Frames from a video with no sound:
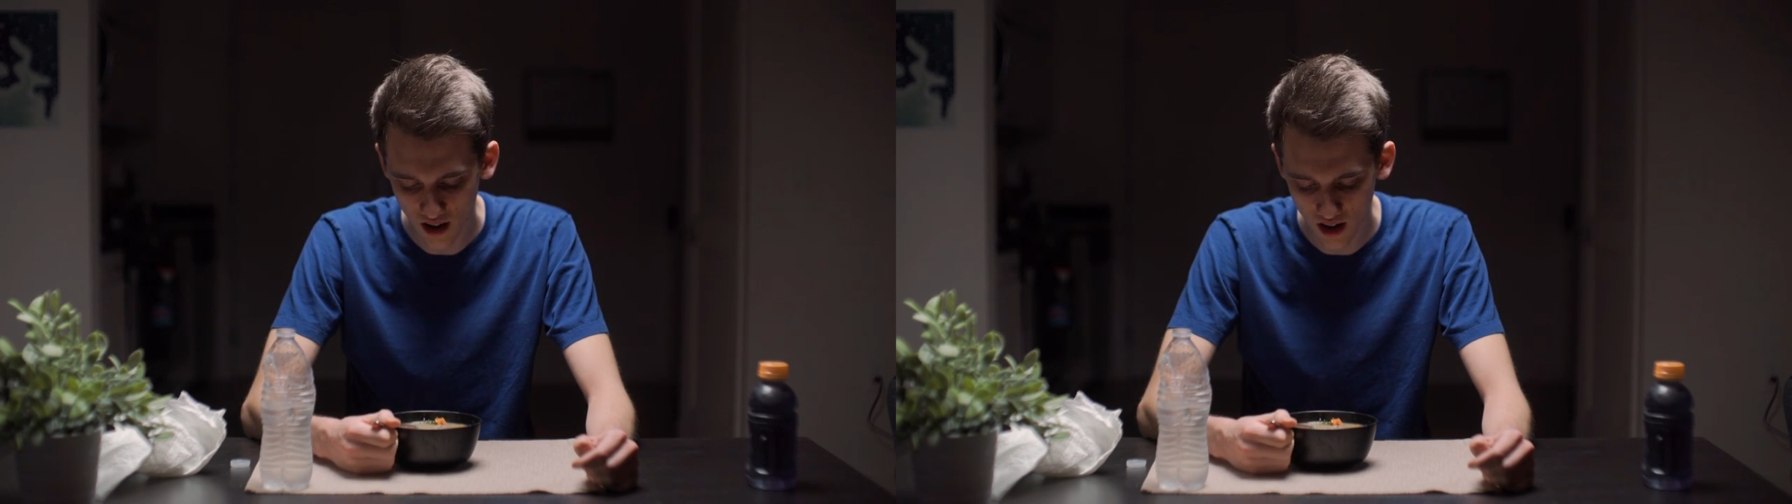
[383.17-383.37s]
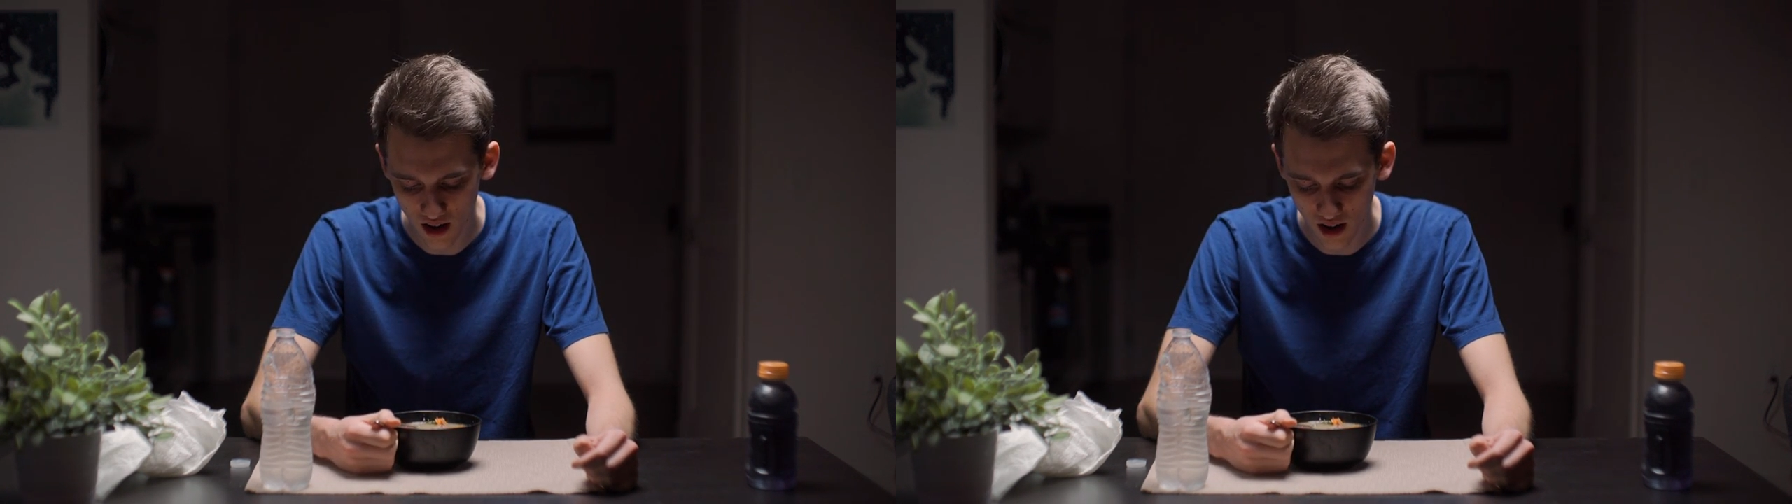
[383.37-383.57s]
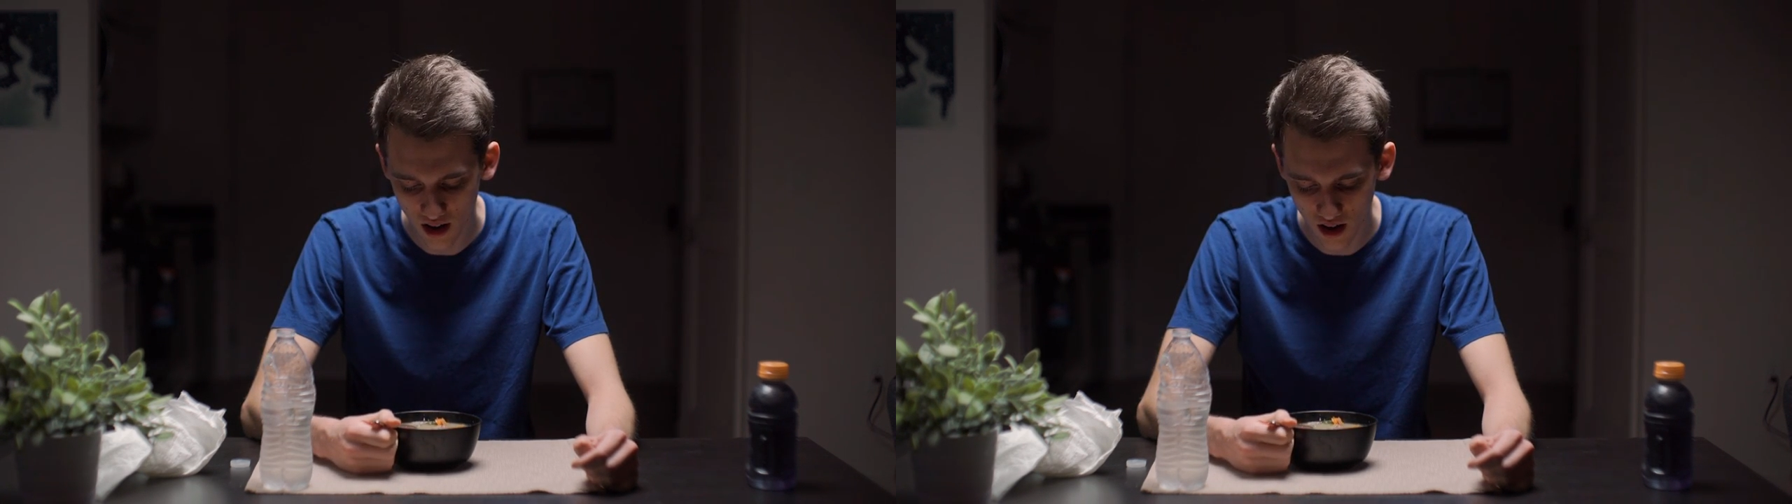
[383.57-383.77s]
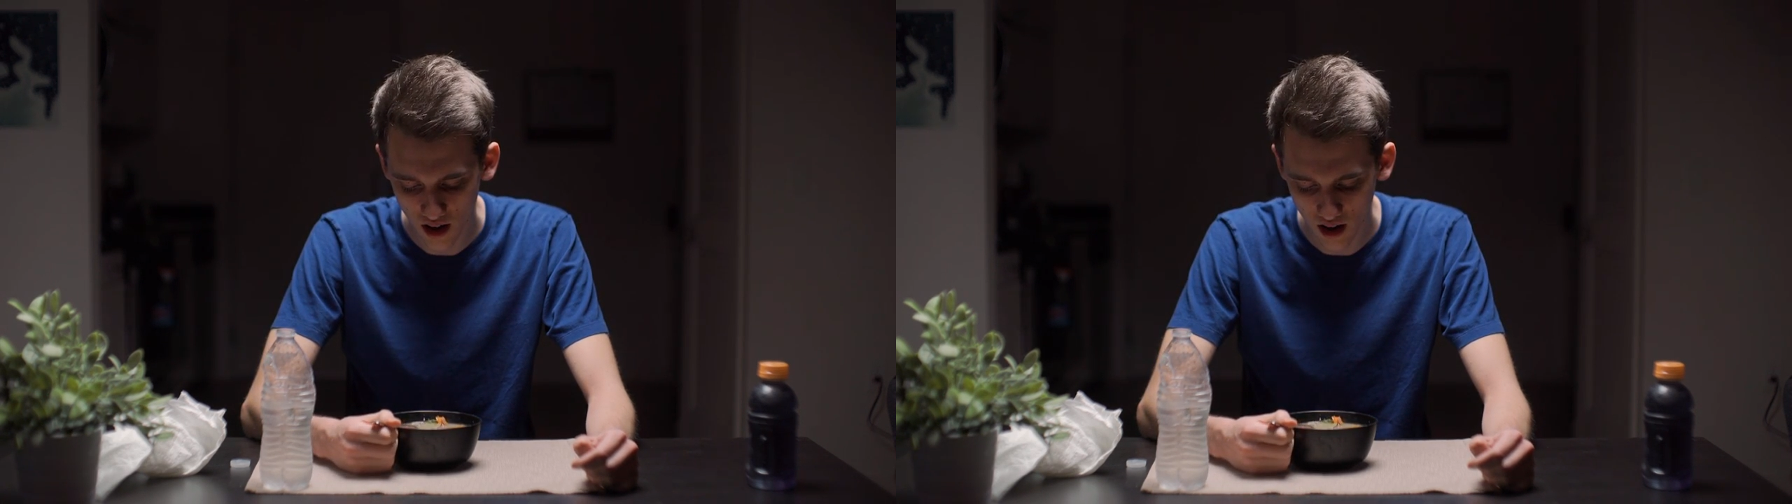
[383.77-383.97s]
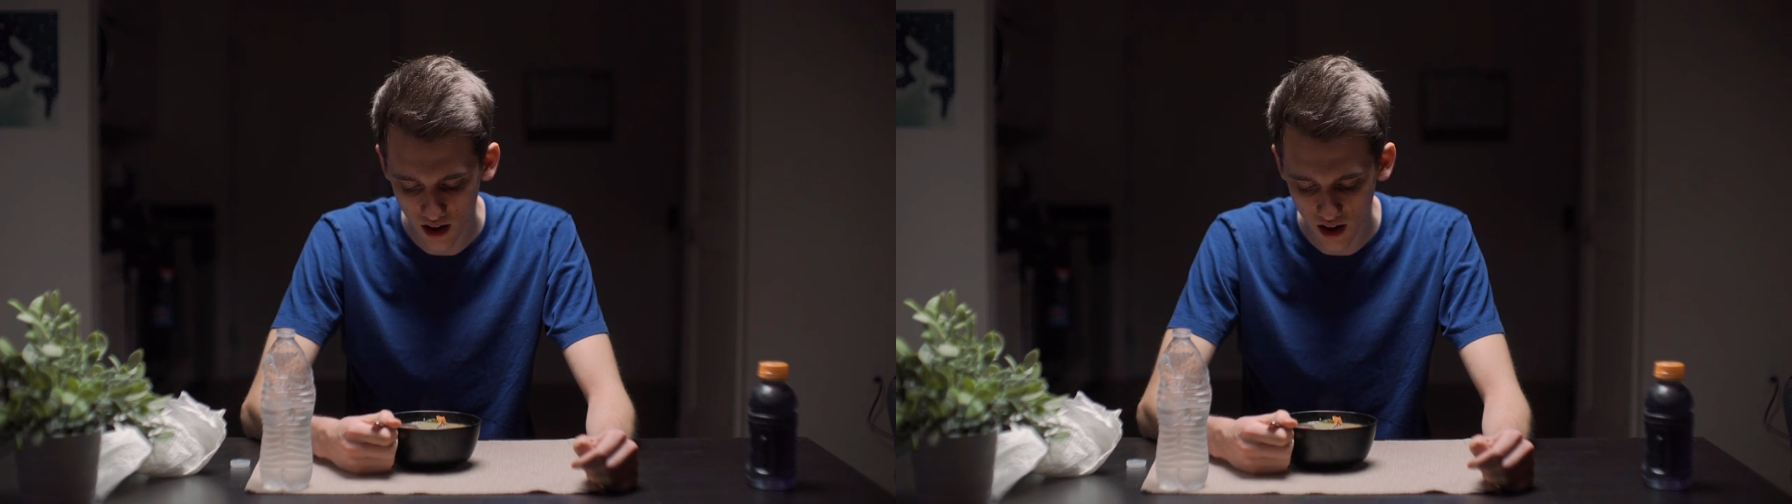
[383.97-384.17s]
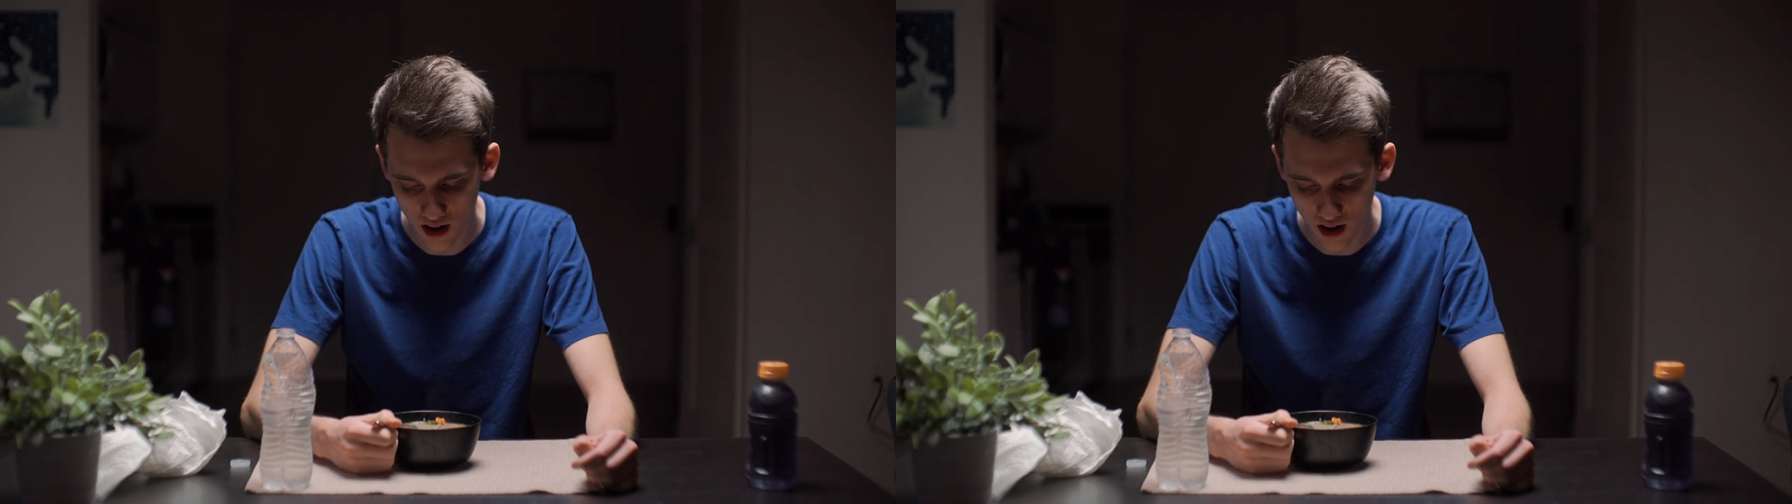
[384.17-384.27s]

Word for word: grapes.